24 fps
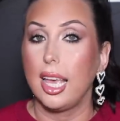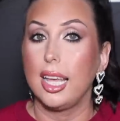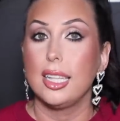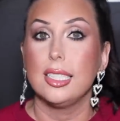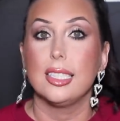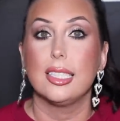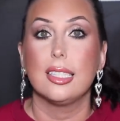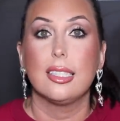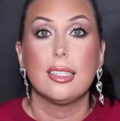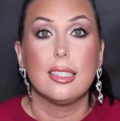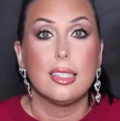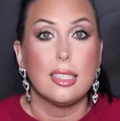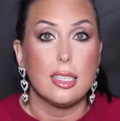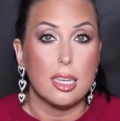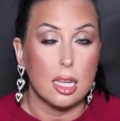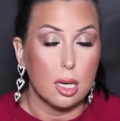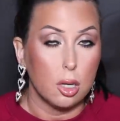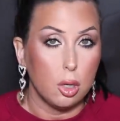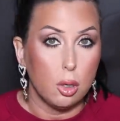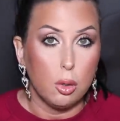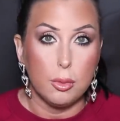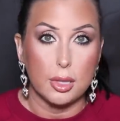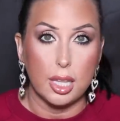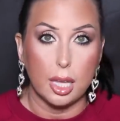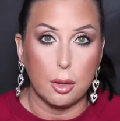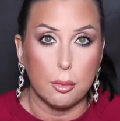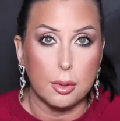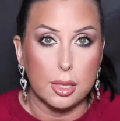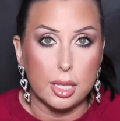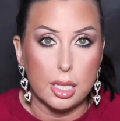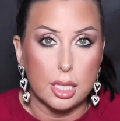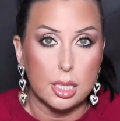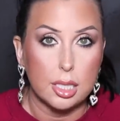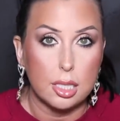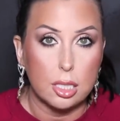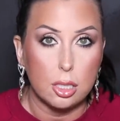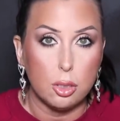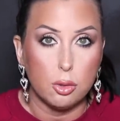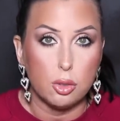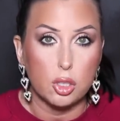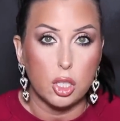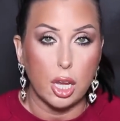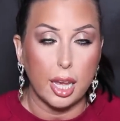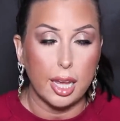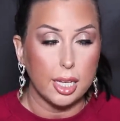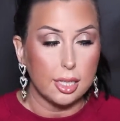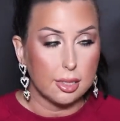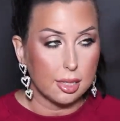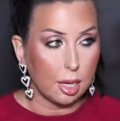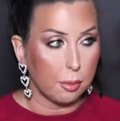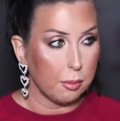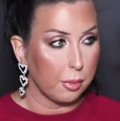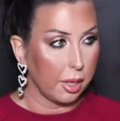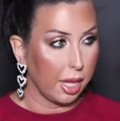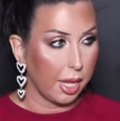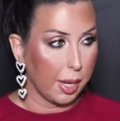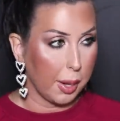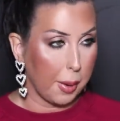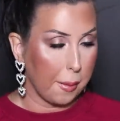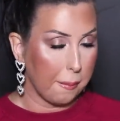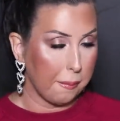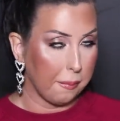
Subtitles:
and still when they release new shades, I'm like,